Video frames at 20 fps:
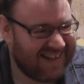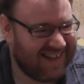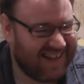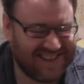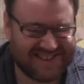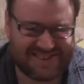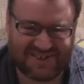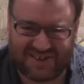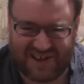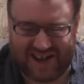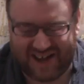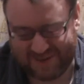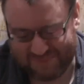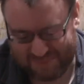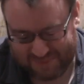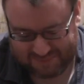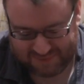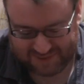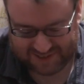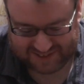It's okay.
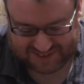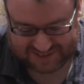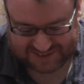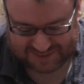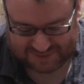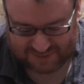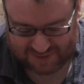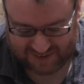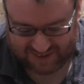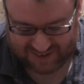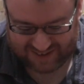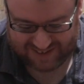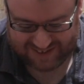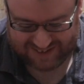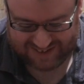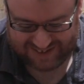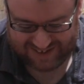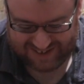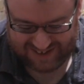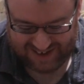People are used to swearing.
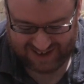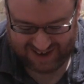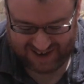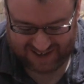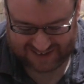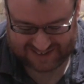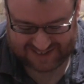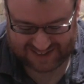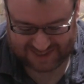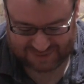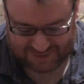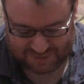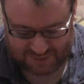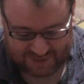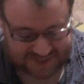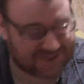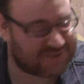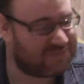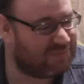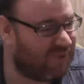So that was
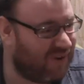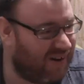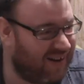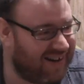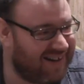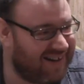question one.